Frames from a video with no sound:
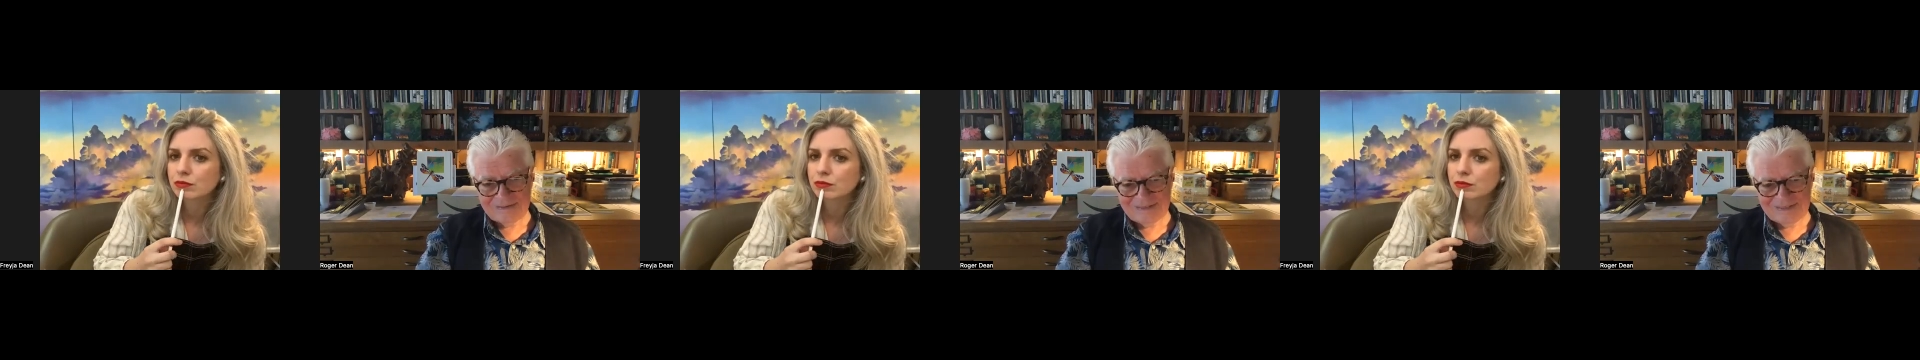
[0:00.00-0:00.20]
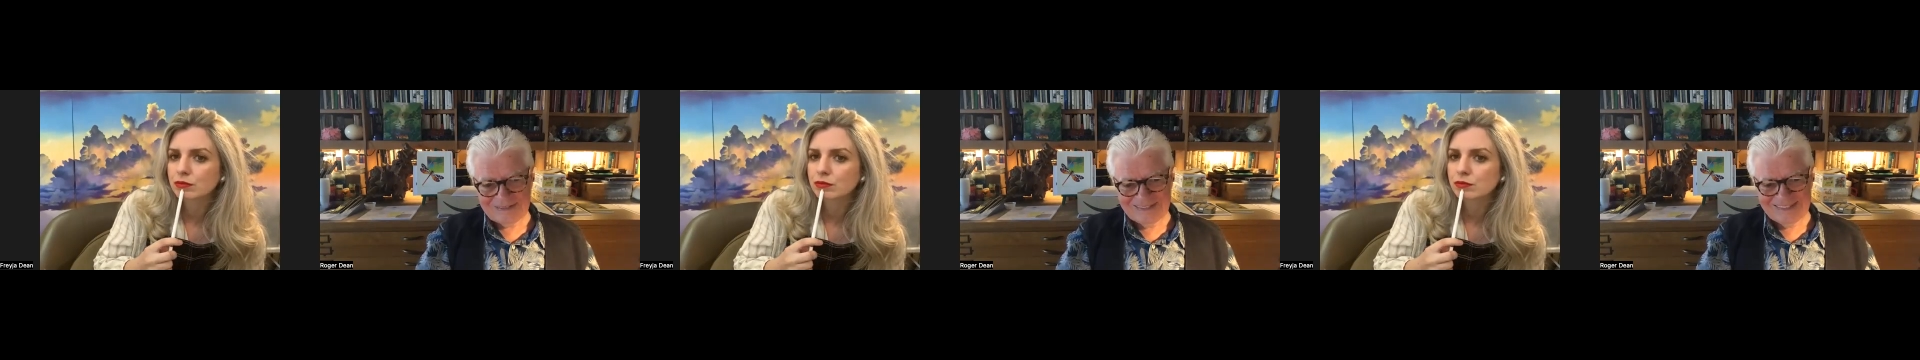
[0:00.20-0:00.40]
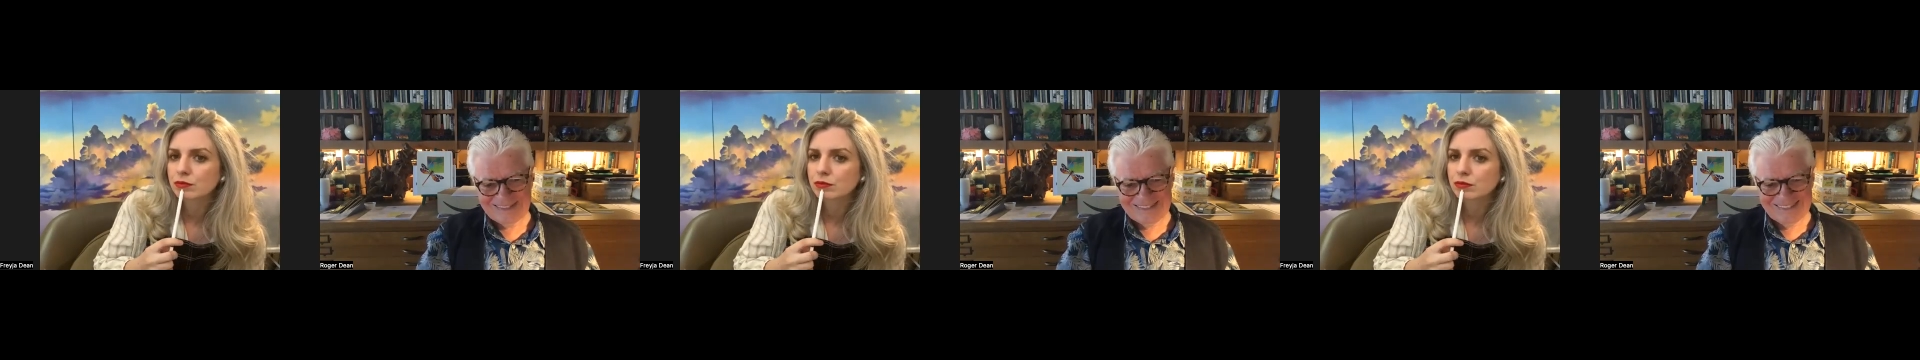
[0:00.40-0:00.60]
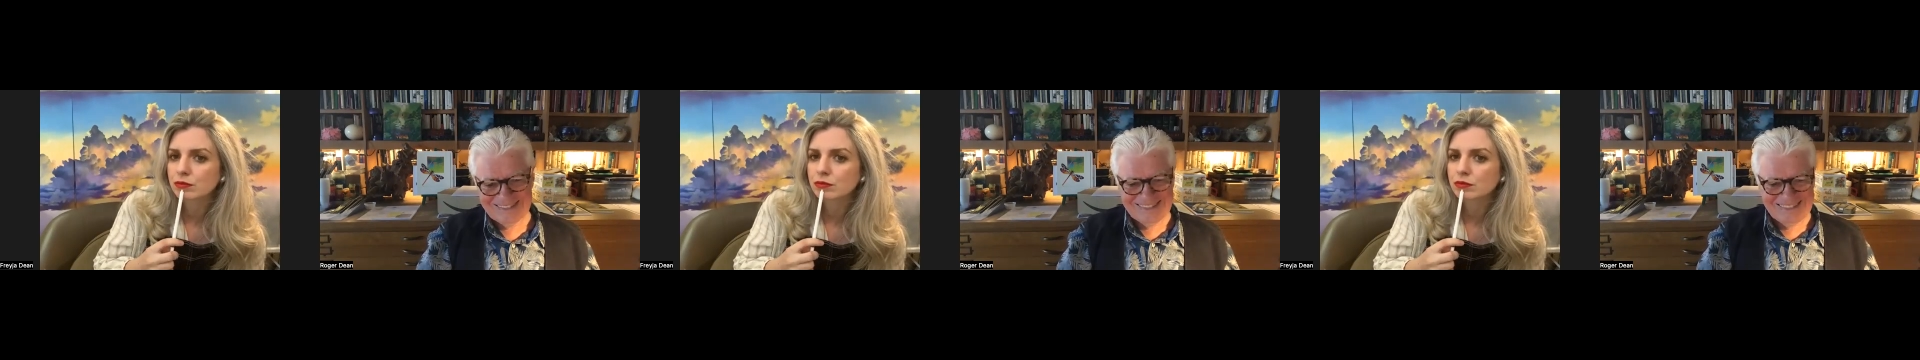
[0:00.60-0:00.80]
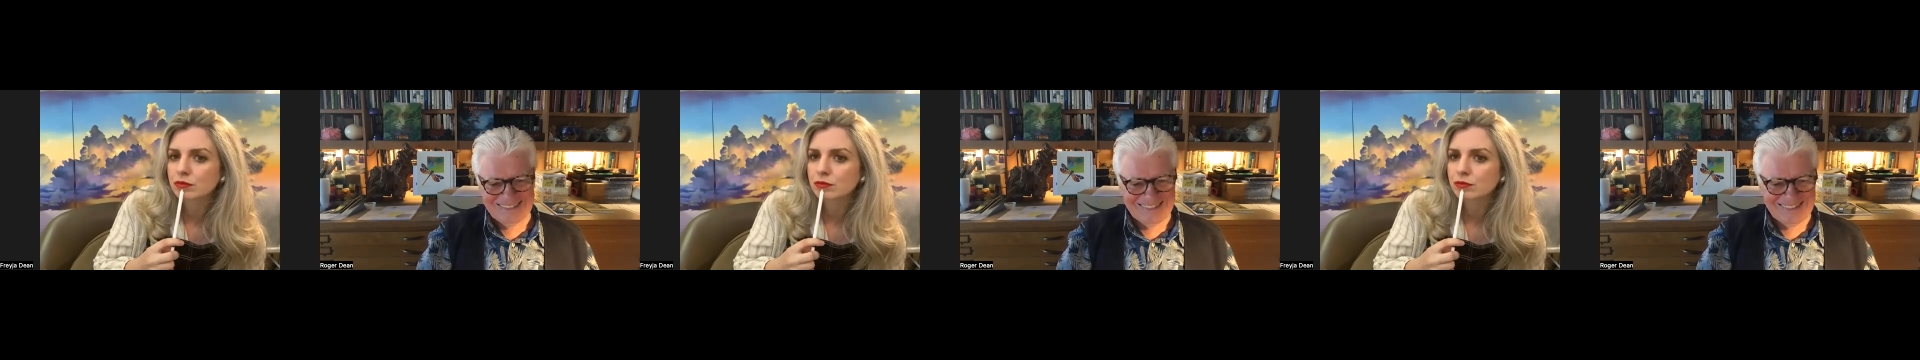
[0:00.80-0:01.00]

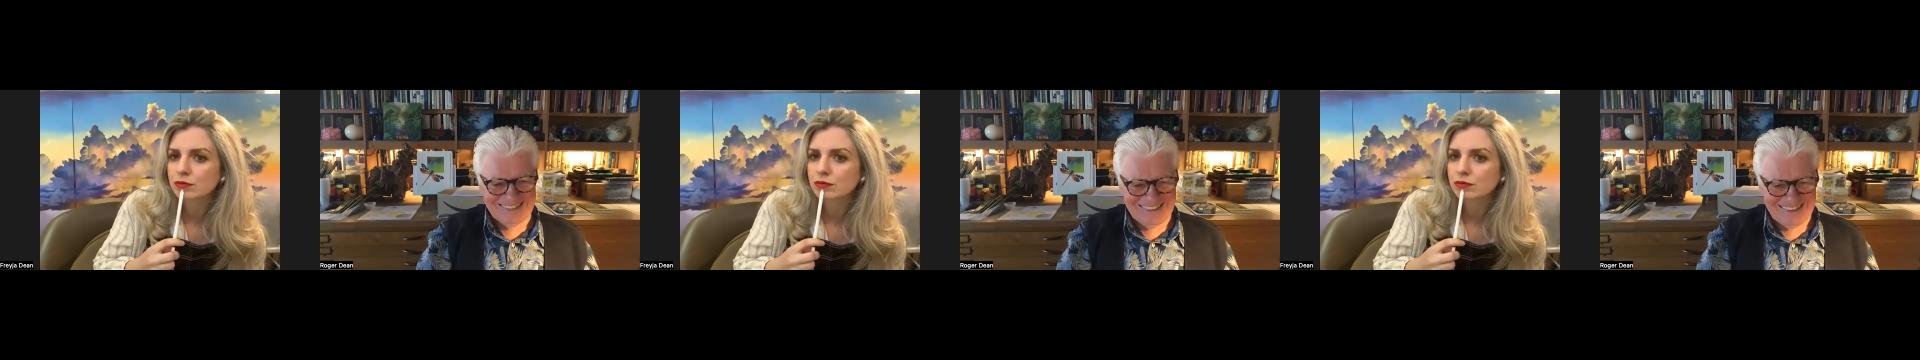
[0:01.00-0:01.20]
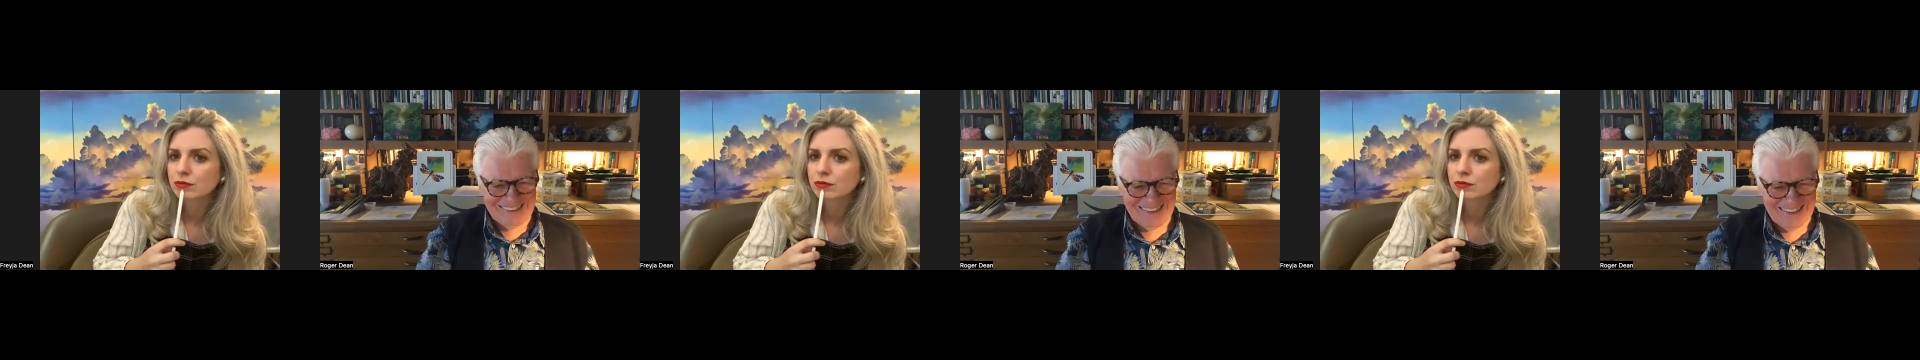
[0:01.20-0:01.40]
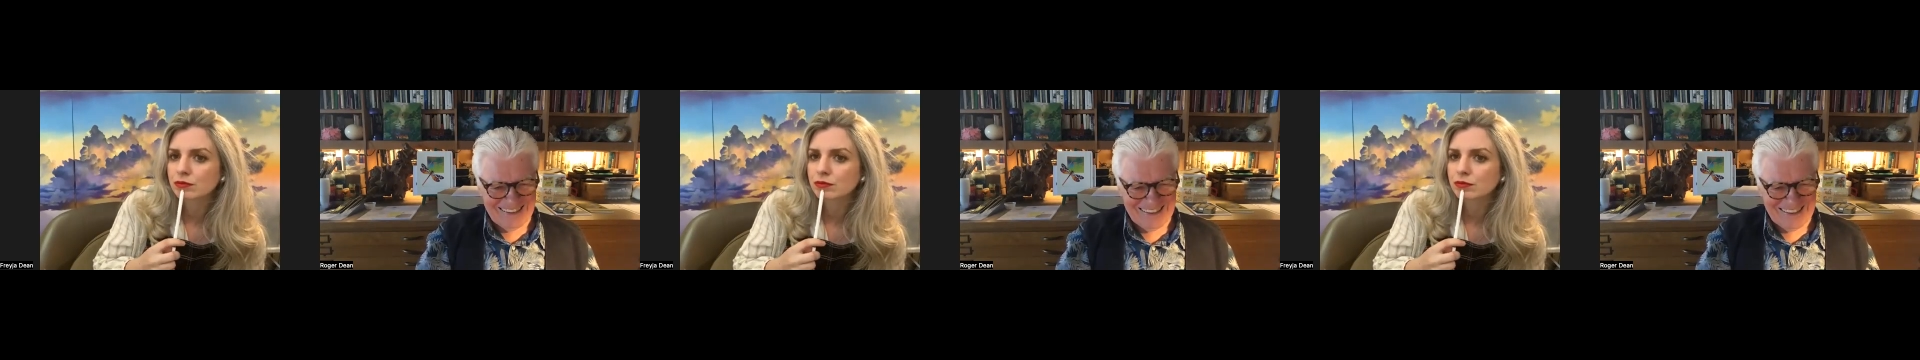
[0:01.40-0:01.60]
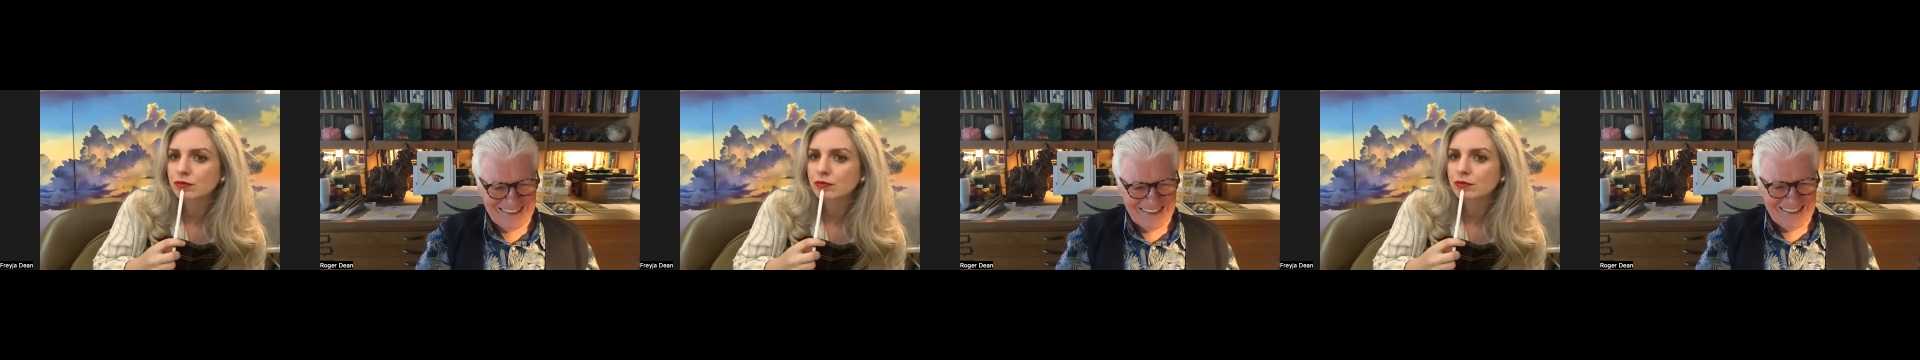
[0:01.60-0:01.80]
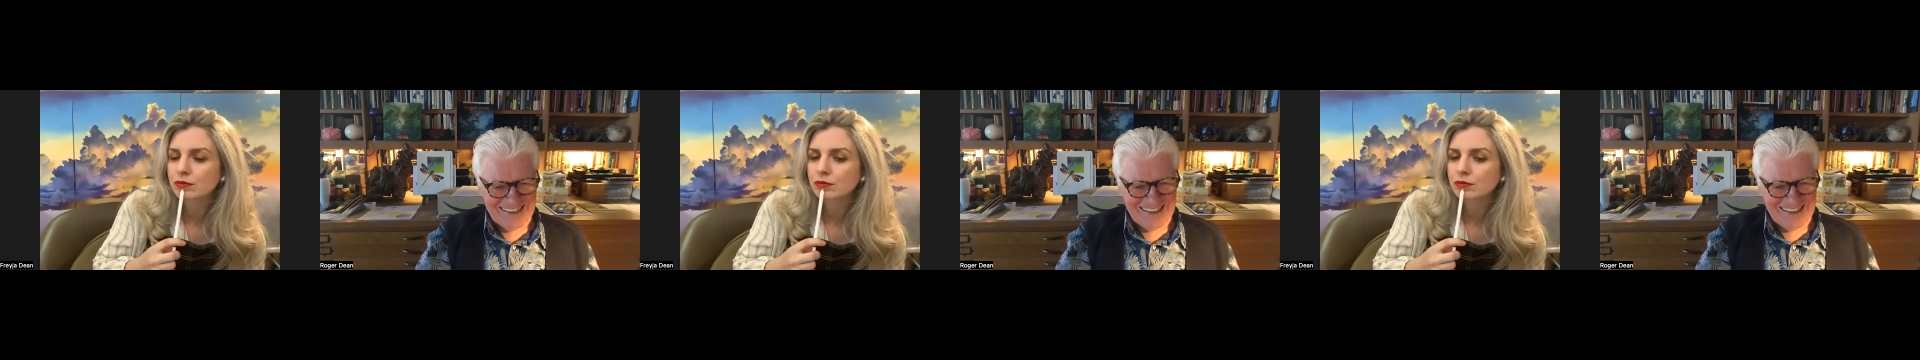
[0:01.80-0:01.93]
Nobody speaks.